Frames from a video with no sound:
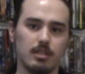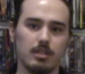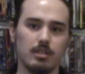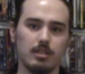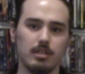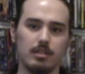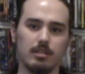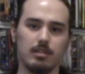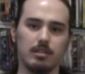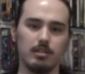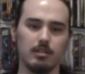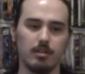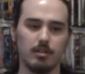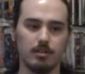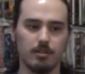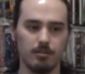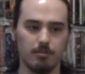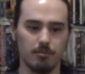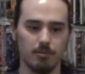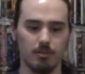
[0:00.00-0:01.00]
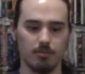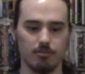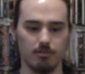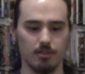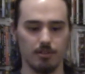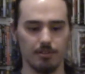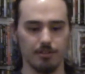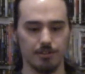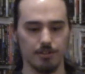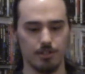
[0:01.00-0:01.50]
he went through
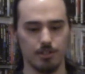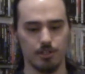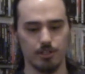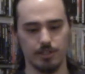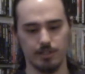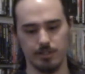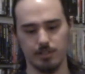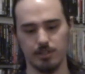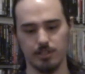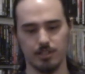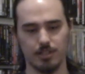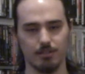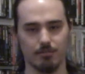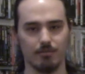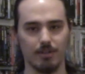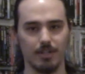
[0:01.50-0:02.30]
all this shit just to